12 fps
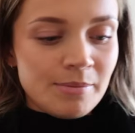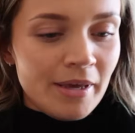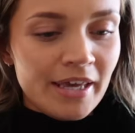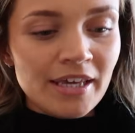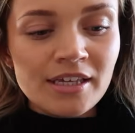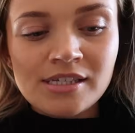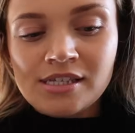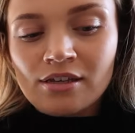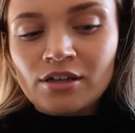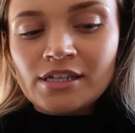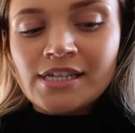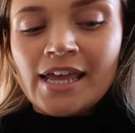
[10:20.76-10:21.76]
Pigs. I'm
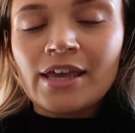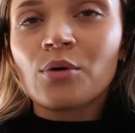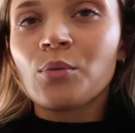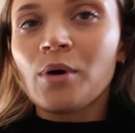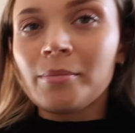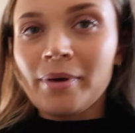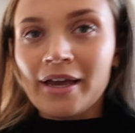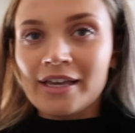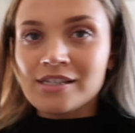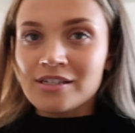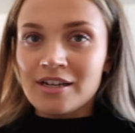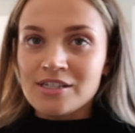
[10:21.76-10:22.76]
gonna take one
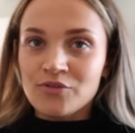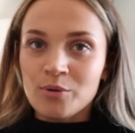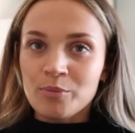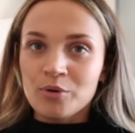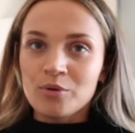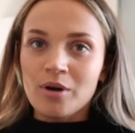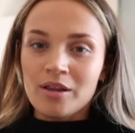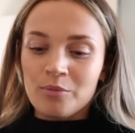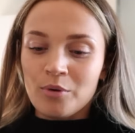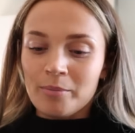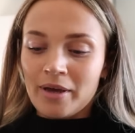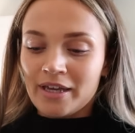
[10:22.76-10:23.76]
packet tonight to football and then
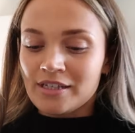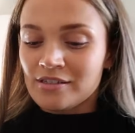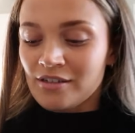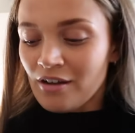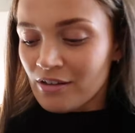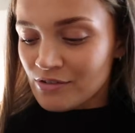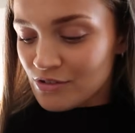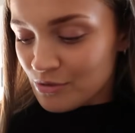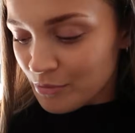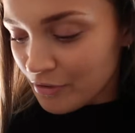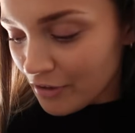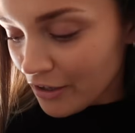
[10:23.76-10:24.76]
one packet to dance
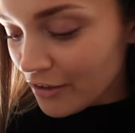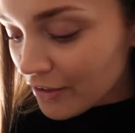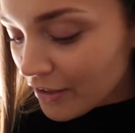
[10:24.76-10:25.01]
tomorrow.